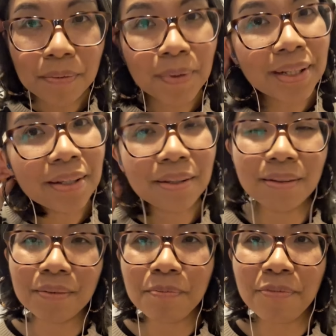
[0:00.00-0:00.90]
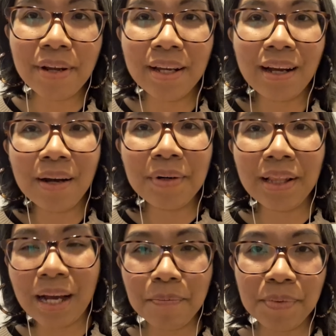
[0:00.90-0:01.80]
we didn't bring our
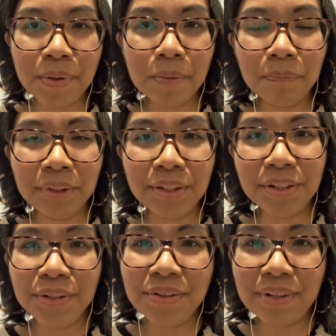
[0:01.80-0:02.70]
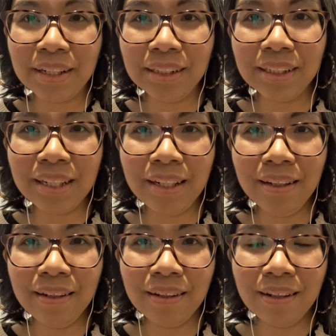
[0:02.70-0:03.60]
laptops to university.
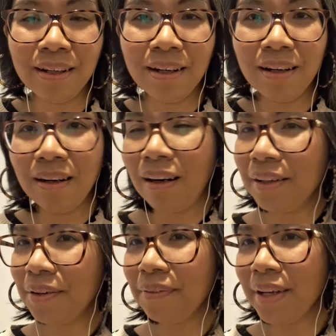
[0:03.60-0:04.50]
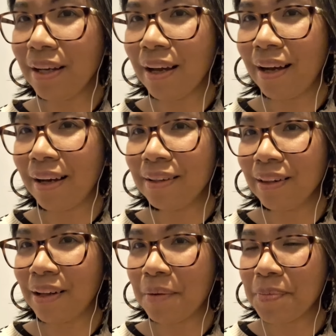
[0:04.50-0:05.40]
I don't think I had a
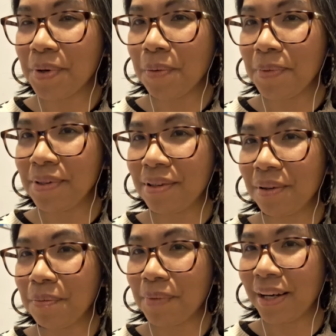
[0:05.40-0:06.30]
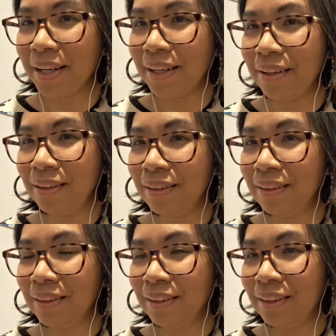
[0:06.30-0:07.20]
laptop until my
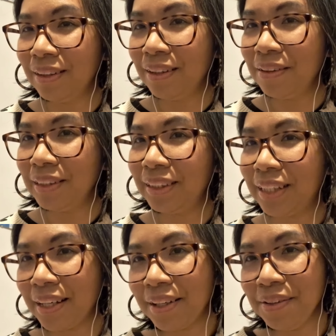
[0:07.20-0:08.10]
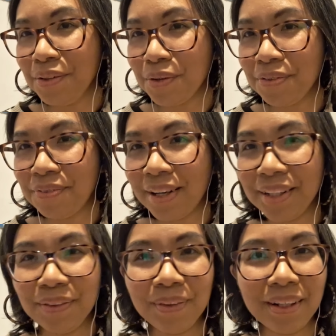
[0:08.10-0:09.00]
second or
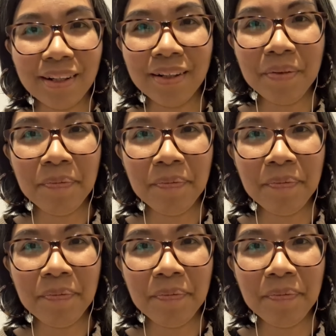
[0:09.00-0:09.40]
final year.